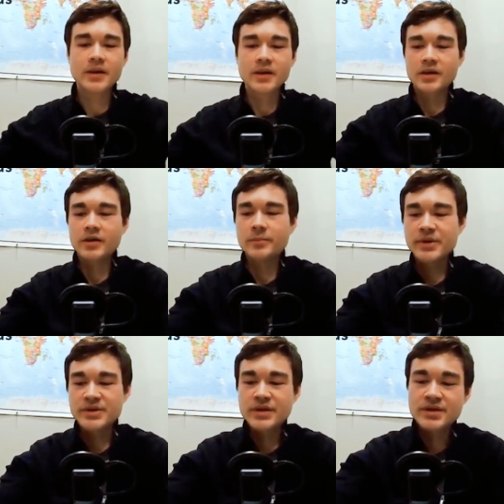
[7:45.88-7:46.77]
You know, in
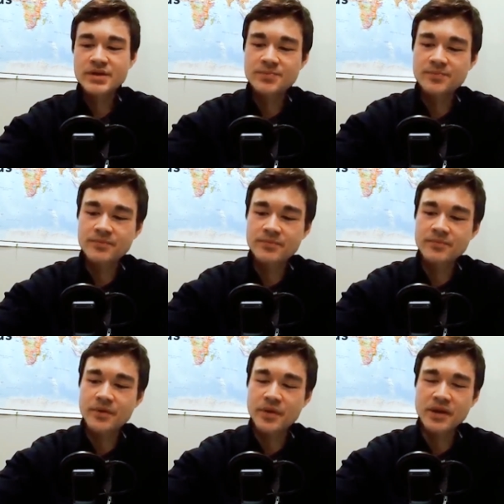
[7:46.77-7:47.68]
business,
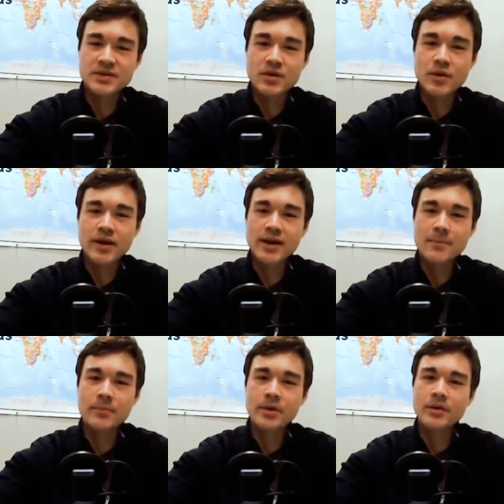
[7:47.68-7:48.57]
things are quite
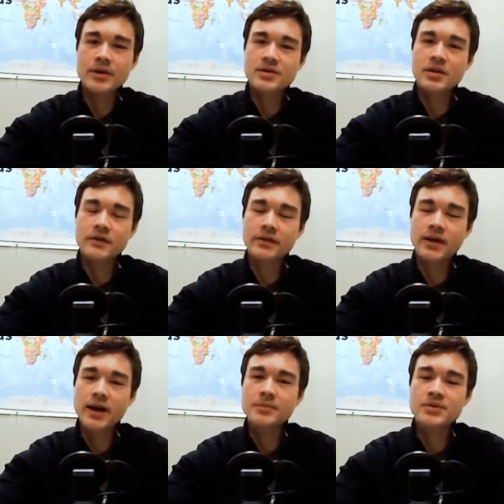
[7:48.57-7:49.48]
ambiguous a lot of the
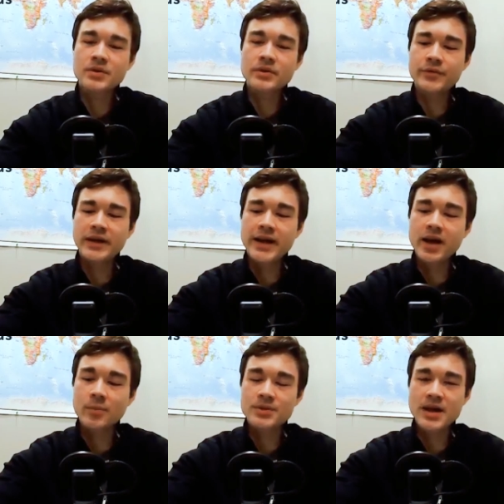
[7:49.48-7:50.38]
time, so it really
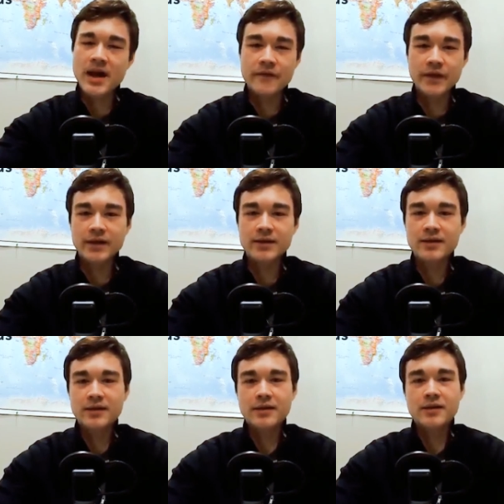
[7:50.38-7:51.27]
helps having
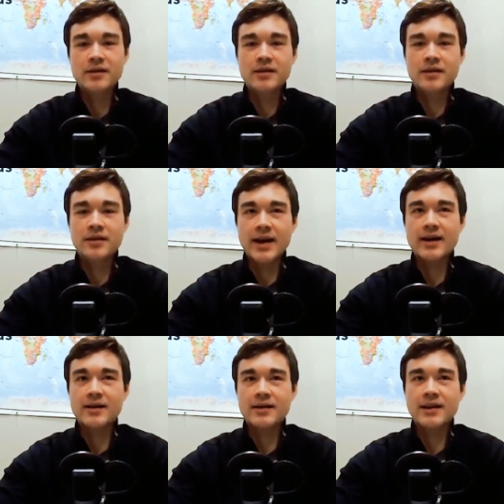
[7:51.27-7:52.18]
that
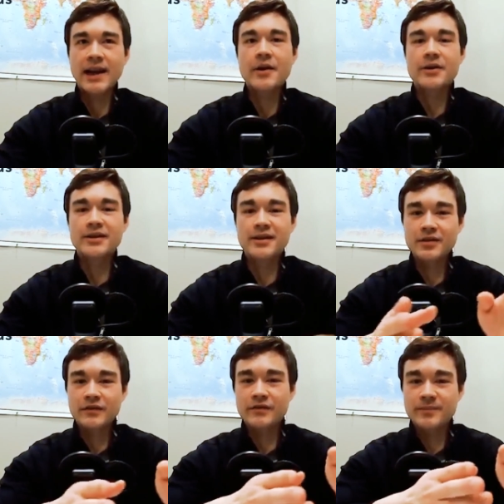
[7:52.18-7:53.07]
clarity
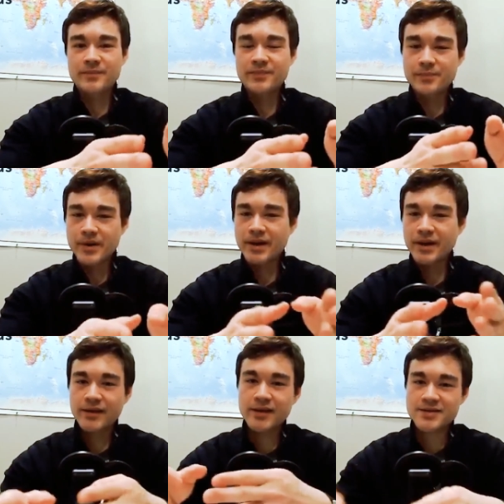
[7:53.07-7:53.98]
of breaking
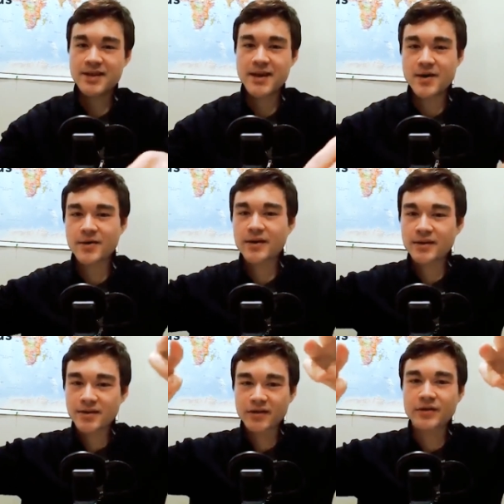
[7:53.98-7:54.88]
things down
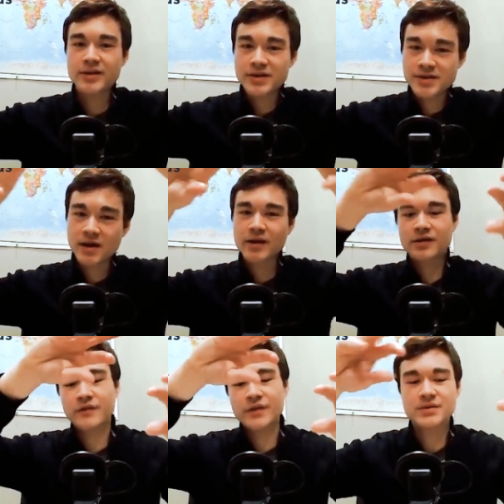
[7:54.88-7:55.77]
and you know this is how
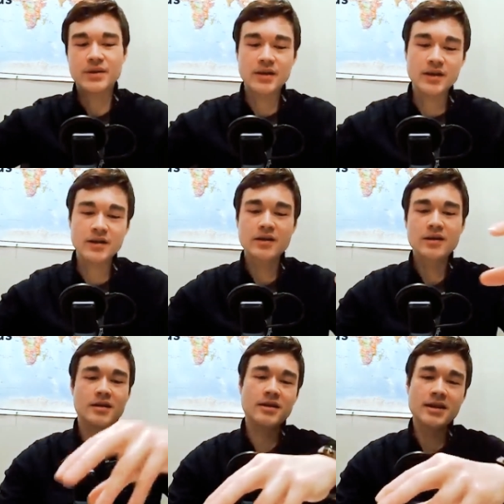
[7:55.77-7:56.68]
this fits to here
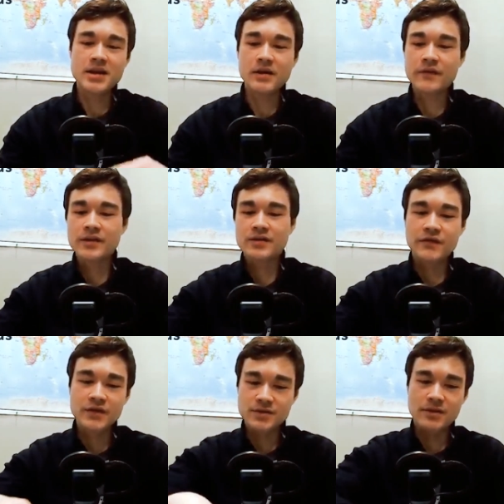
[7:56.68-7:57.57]
that's how this
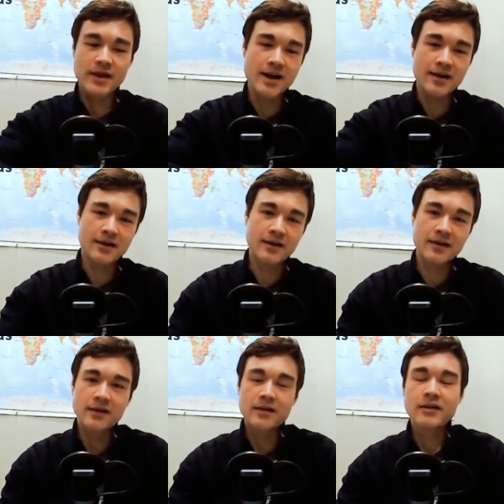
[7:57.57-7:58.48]
fits to that
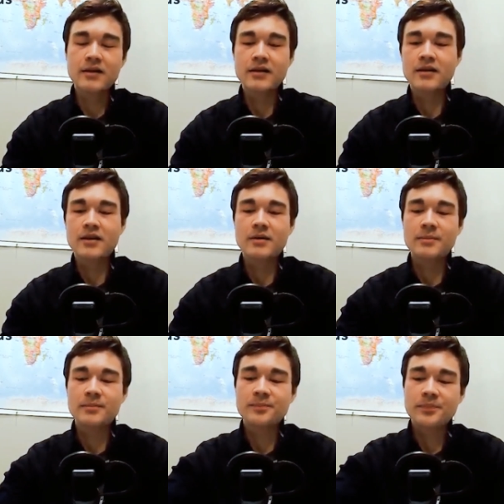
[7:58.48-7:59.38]

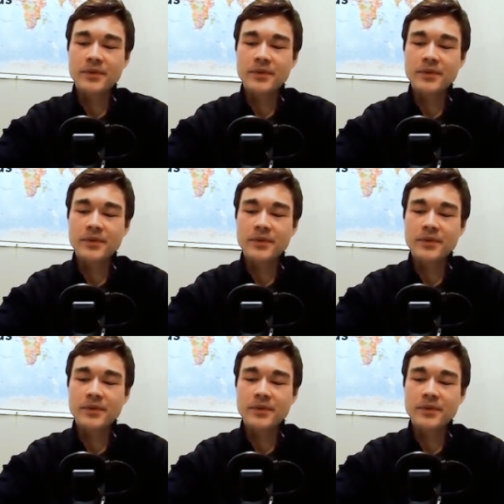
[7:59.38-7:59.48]
um,